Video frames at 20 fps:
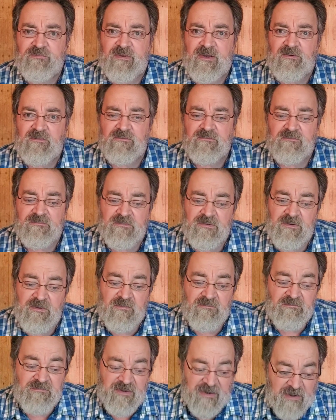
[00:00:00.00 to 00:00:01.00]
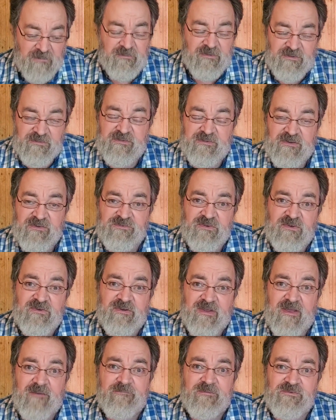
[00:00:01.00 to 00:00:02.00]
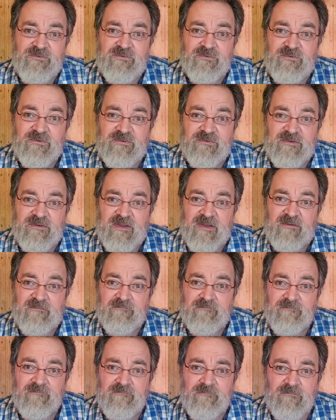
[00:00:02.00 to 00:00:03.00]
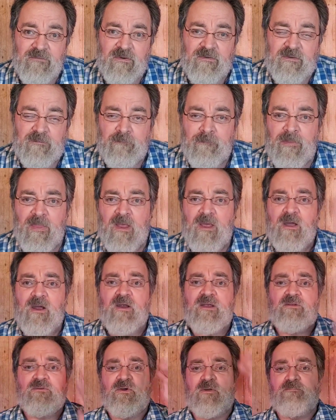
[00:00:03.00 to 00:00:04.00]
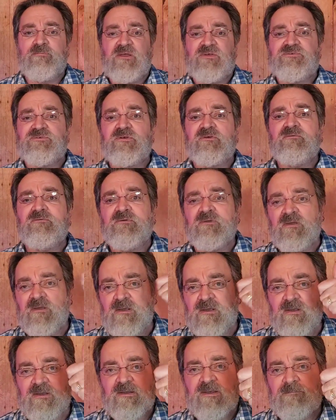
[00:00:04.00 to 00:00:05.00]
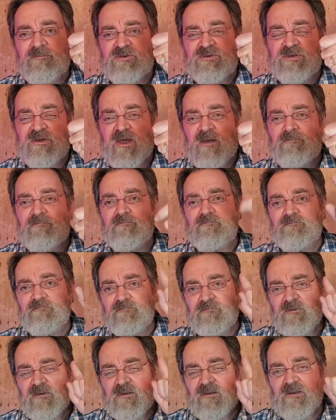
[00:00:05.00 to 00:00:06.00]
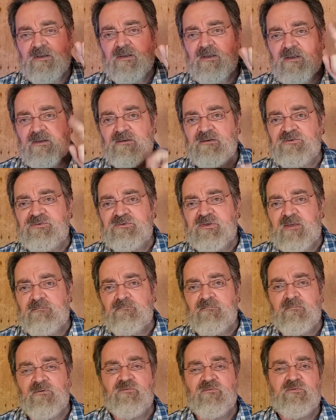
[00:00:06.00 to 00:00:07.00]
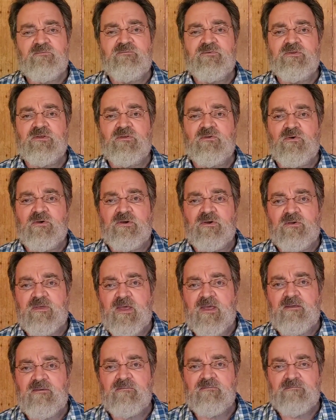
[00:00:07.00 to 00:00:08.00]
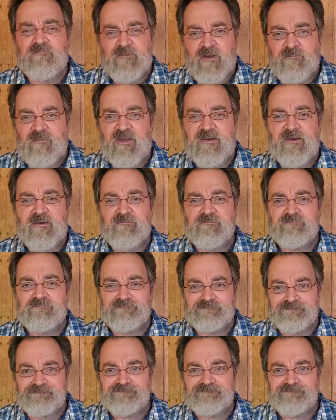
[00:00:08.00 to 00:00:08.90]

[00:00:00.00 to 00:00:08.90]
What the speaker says: from now. But I really think it's going to happen sooner than that. All right. All right. Lord bless you. Keep your chin up and let's get moving for the Lord. Okay. Bye-bye now.